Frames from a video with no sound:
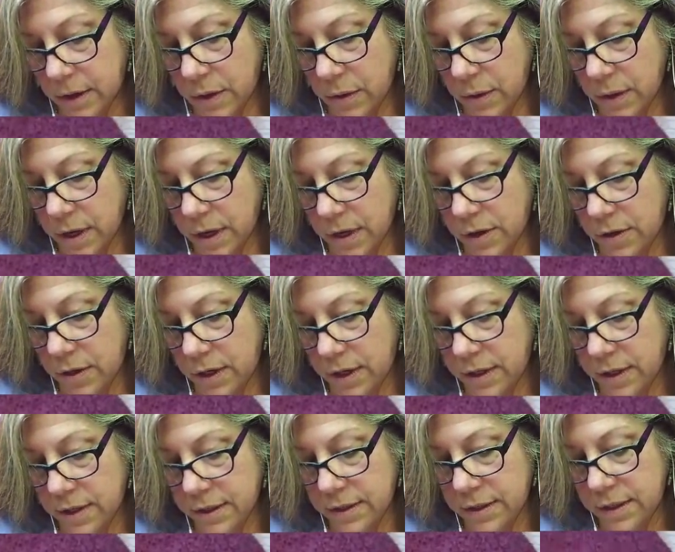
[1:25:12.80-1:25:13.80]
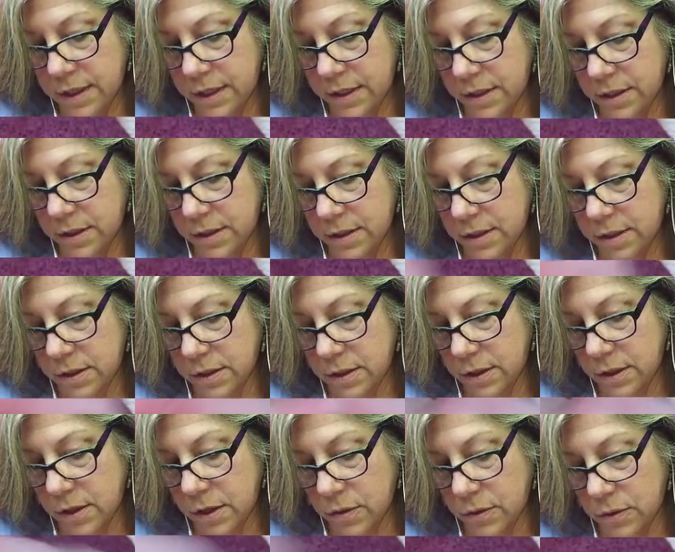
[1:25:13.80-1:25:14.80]
Going underneath the stitch,
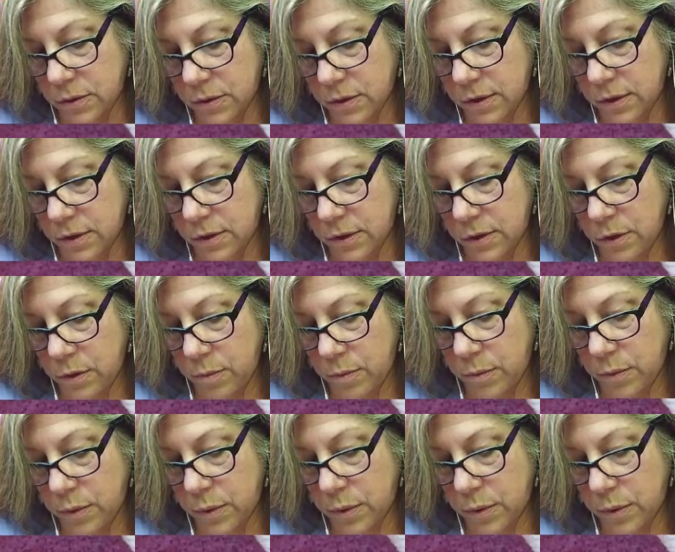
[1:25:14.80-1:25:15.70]
go through the loop,